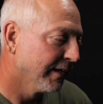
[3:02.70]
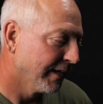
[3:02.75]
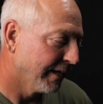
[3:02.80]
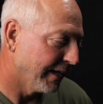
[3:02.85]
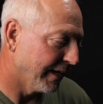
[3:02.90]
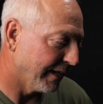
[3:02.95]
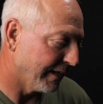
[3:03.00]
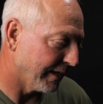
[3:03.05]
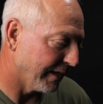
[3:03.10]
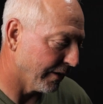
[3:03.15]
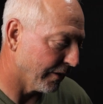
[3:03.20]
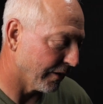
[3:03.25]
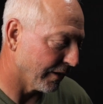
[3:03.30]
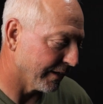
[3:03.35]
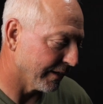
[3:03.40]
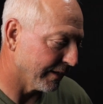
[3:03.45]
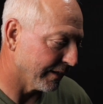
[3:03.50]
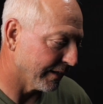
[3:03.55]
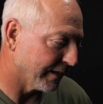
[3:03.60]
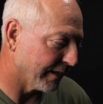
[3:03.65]
in the
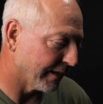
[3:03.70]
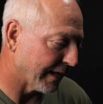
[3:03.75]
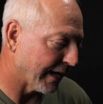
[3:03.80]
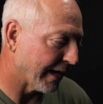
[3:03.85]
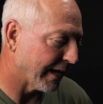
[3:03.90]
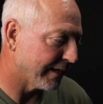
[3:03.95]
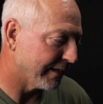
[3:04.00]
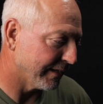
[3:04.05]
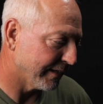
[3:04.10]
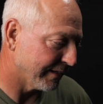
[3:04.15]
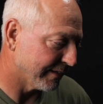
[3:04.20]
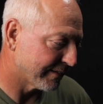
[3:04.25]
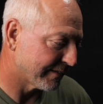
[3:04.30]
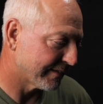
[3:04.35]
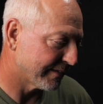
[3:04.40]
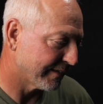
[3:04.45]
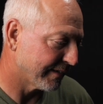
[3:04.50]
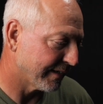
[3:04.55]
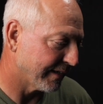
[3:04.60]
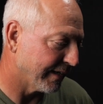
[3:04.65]
early
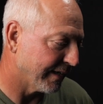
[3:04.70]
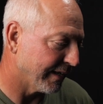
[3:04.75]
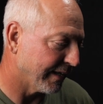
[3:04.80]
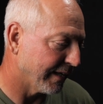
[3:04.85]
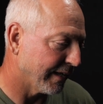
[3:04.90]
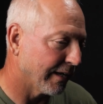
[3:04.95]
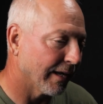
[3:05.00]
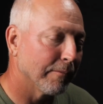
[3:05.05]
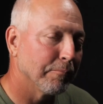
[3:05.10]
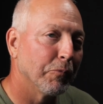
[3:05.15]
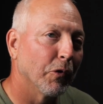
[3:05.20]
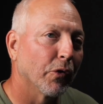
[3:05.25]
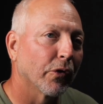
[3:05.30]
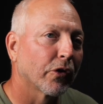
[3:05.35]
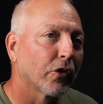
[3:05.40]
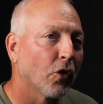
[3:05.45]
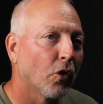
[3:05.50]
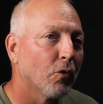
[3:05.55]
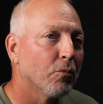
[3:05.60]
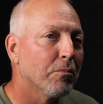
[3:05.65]
90s. And then I built a
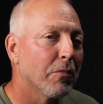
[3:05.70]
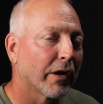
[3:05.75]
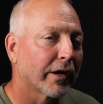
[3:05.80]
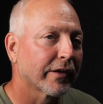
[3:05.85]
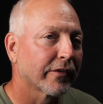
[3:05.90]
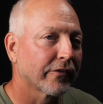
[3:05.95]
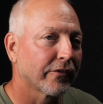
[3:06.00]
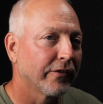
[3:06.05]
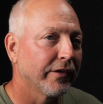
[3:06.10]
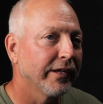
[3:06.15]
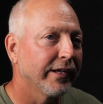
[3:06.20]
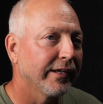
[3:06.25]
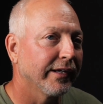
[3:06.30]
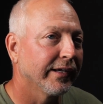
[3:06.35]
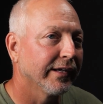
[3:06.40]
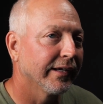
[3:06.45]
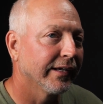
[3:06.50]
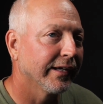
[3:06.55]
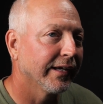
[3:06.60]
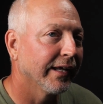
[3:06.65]
Cold Mark
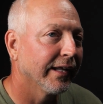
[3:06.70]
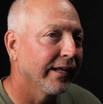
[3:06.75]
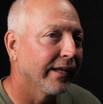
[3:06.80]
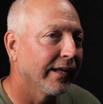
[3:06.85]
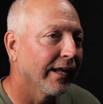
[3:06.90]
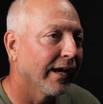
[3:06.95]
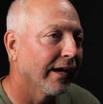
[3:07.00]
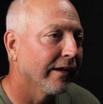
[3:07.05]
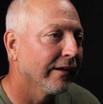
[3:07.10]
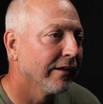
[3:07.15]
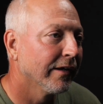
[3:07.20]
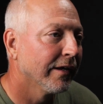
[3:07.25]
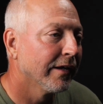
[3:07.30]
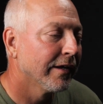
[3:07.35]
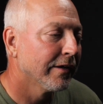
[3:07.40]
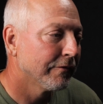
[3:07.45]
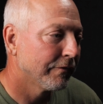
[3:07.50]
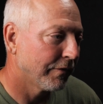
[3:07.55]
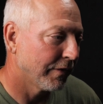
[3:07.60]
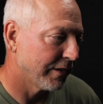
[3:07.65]
III and
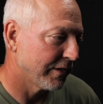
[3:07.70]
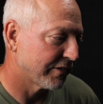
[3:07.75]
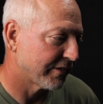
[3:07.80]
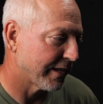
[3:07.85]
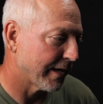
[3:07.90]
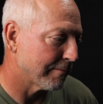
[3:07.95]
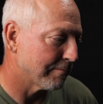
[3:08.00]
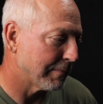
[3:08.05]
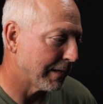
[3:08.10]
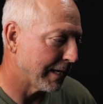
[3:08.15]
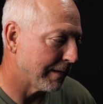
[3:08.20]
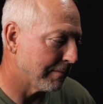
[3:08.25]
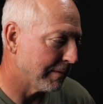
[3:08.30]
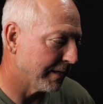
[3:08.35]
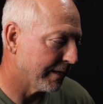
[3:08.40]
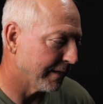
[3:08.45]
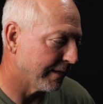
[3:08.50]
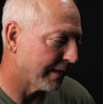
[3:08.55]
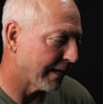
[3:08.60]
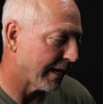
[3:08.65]
finished that baby
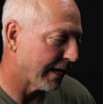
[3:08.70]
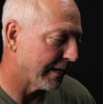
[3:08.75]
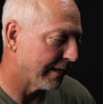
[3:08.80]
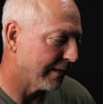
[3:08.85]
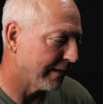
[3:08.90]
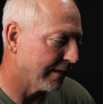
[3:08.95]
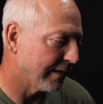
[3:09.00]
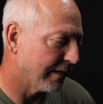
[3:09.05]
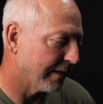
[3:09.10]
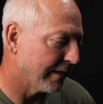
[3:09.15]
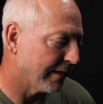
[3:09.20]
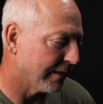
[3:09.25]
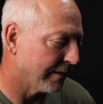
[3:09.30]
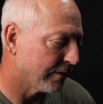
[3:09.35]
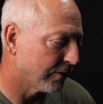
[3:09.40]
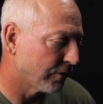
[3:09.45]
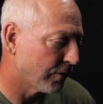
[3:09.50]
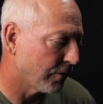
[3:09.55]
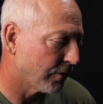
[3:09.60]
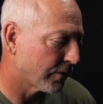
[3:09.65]

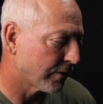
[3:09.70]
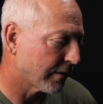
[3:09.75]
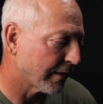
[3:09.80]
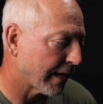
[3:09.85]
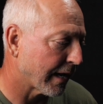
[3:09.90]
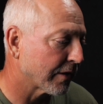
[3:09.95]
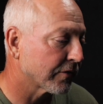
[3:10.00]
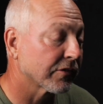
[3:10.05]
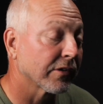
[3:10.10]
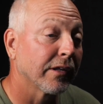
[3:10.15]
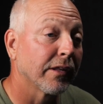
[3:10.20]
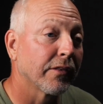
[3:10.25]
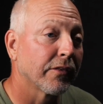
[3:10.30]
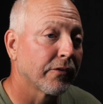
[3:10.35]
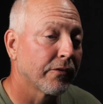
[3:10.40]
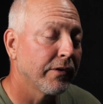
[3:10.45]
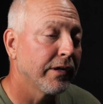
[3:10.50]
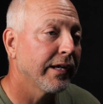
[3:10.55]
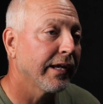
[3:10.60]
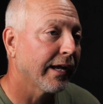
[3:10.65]
in
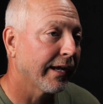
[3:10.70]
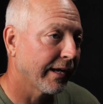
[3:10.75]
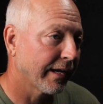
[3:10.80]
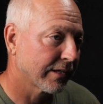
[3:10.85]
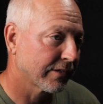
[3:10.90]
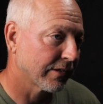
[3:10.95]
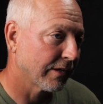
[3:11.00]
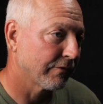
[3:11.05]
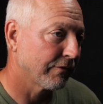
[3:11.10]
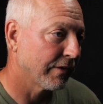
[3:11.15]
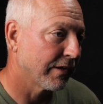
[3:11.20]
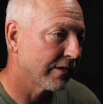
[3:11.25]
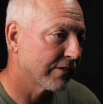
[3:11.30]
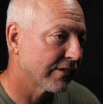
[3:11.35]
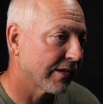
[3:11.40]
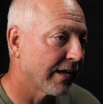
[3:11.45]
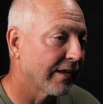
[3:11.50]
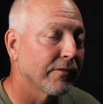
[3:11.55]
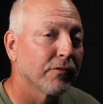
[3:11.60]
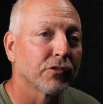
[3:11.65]
2003. I actually finished
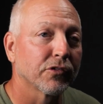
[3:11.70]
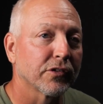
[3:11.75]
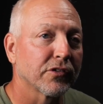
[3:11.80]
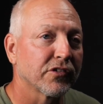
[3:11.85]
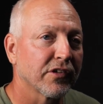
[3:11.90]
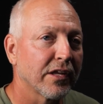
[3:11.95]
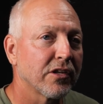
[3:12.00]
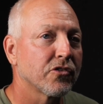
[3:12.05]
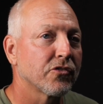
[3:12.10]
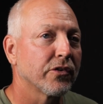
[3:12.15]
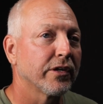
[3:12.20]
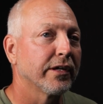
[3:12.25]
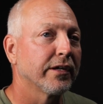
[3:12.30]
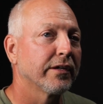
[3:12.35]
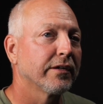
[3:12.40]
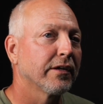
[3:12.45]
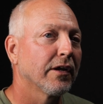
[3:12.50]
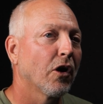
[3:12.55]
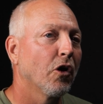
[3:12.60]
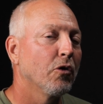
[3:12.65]
that. It was a
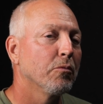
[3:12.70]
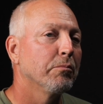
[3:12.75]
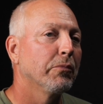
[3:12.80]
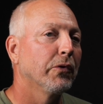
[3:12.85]
Century home